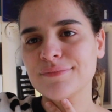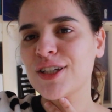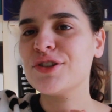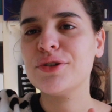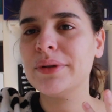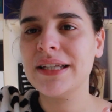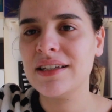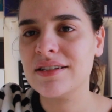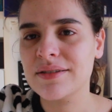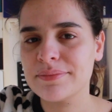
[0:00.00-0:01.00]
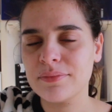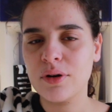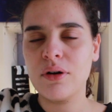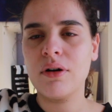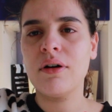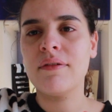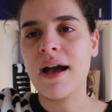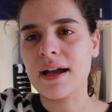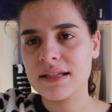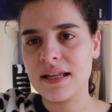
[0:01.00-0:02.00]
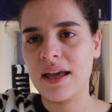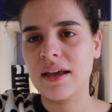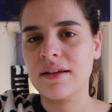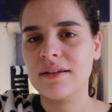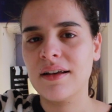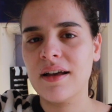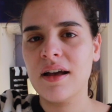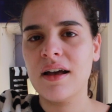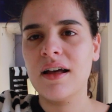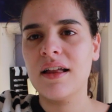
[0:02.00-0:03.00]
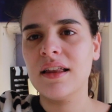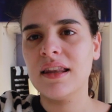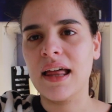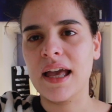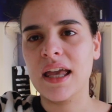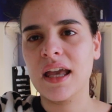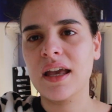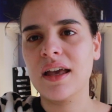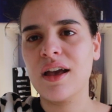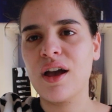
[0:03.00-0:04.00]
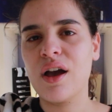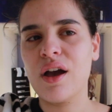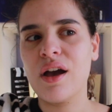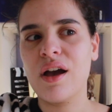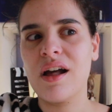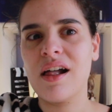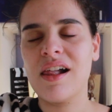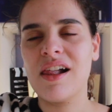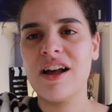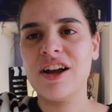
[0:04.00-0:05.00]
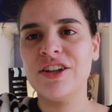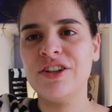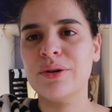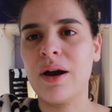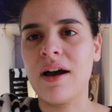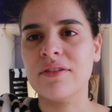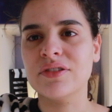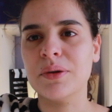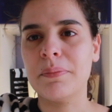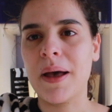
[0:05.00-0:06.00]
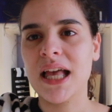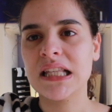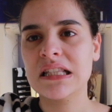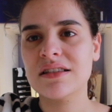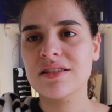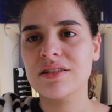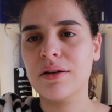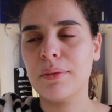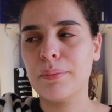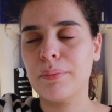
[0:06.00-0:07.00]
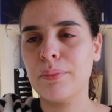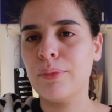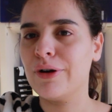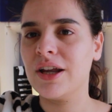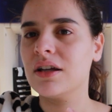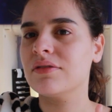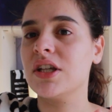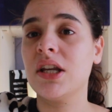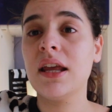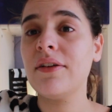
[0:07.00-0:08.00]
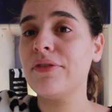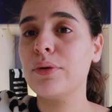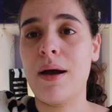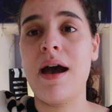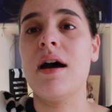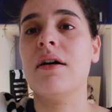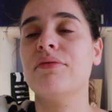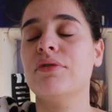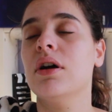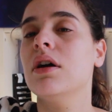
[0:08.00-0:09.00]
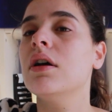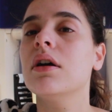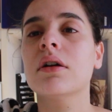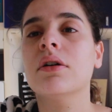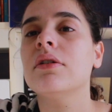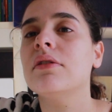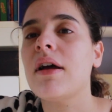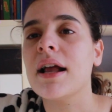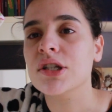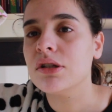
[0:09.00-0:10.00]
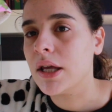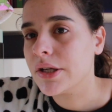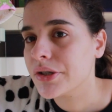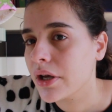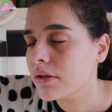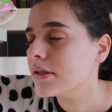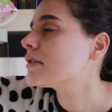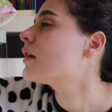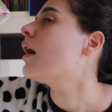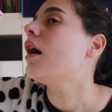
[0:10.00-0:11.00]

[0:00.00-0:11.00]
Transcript: There's no need of acting like you have the best morning routine. If you have, congratulations.